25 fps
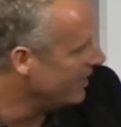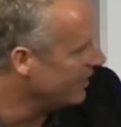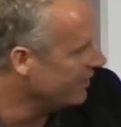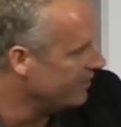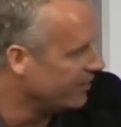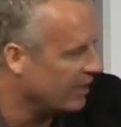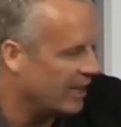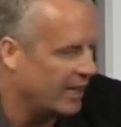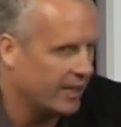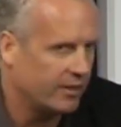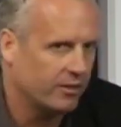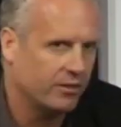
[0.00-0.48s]

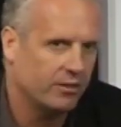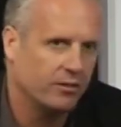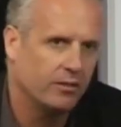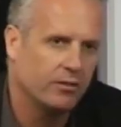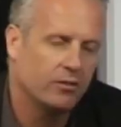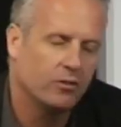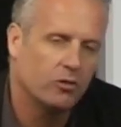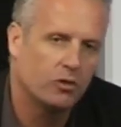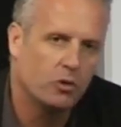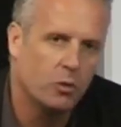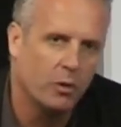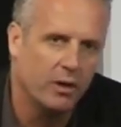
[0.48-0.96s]
And that
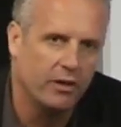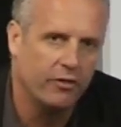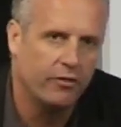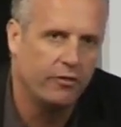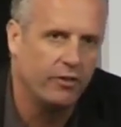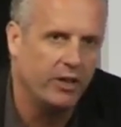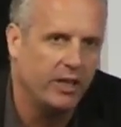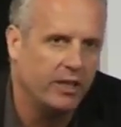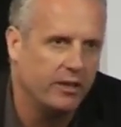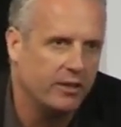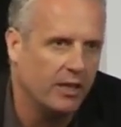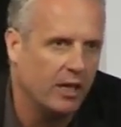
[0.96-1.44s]

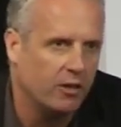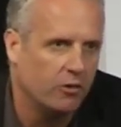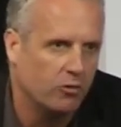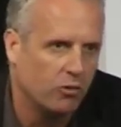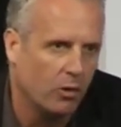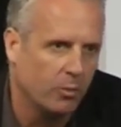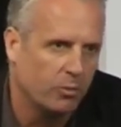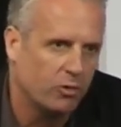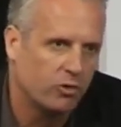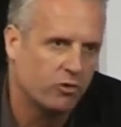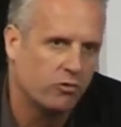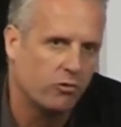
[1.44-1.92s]
Twitter feed then
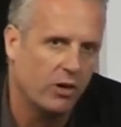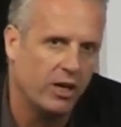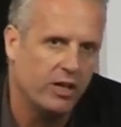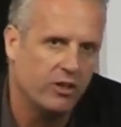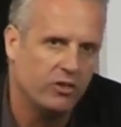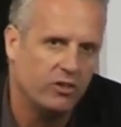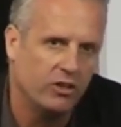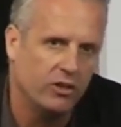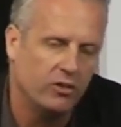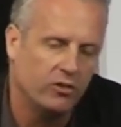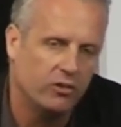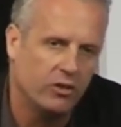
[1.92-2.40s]
drops
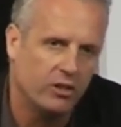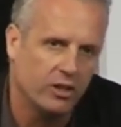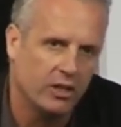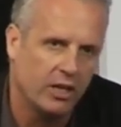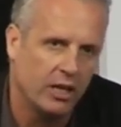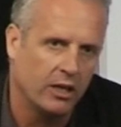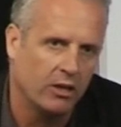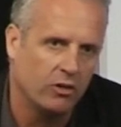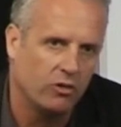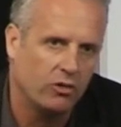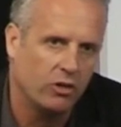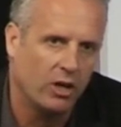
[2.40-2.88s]
straight into
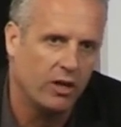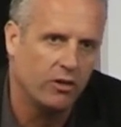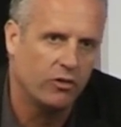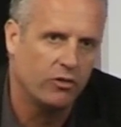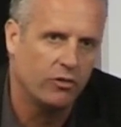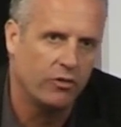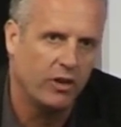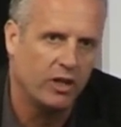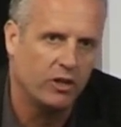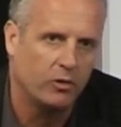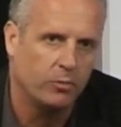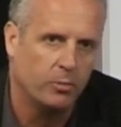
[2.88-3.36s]
the King of
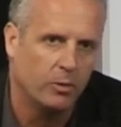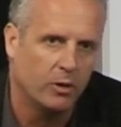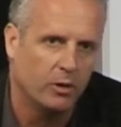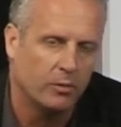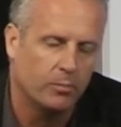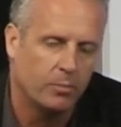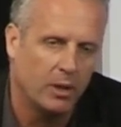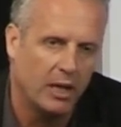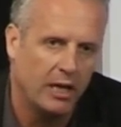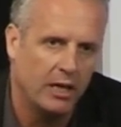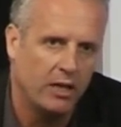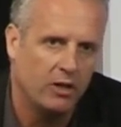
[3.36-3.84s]
Shaves
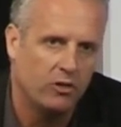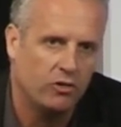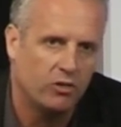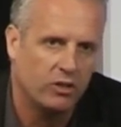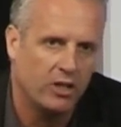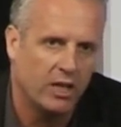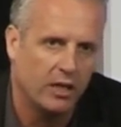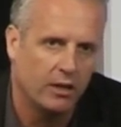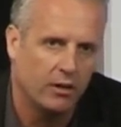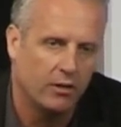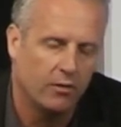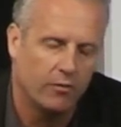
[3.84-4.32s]
Facebook
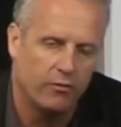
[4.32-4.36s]
page,